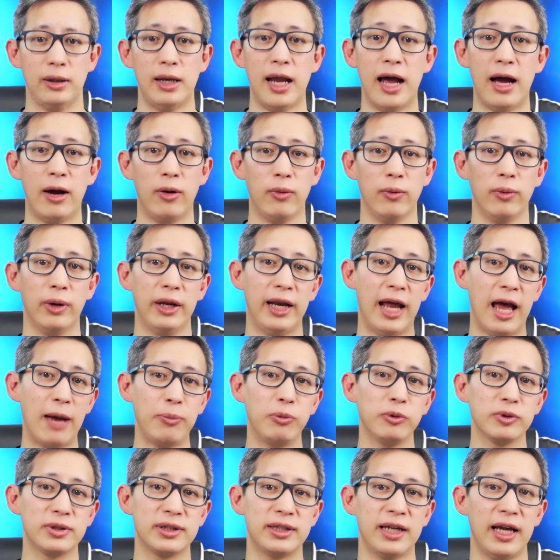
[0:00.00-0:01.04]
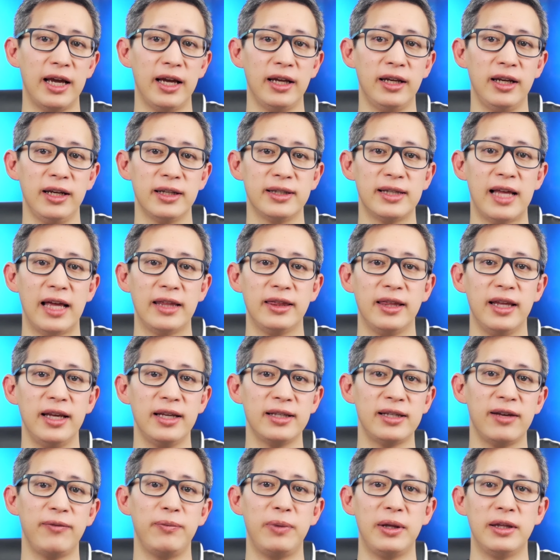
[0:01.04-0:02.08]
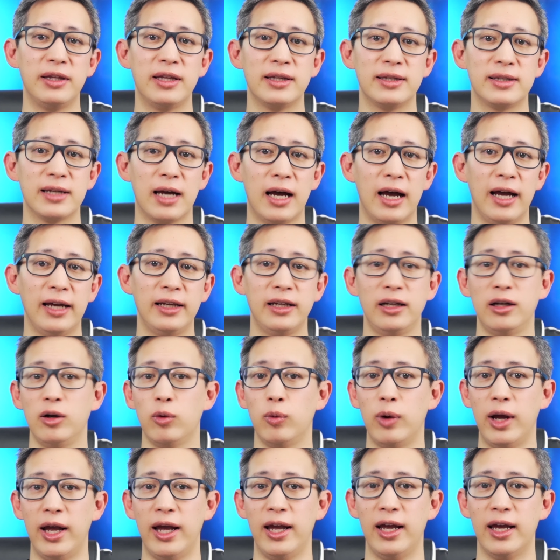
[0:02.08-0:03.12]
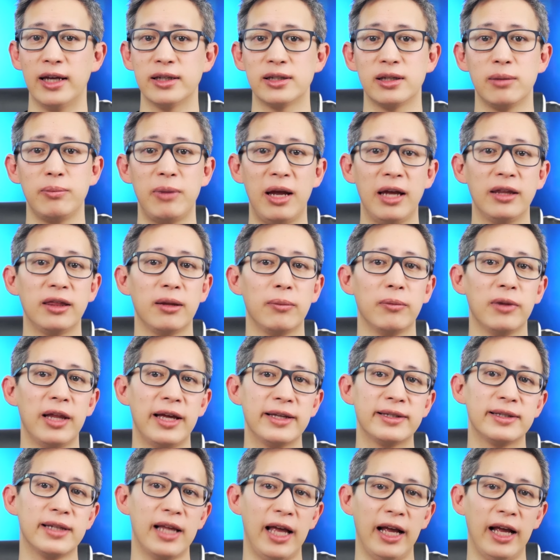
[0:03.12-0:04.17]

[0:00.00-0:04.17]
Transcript: Now, what Apple said is that these have been designed in a way as to make them less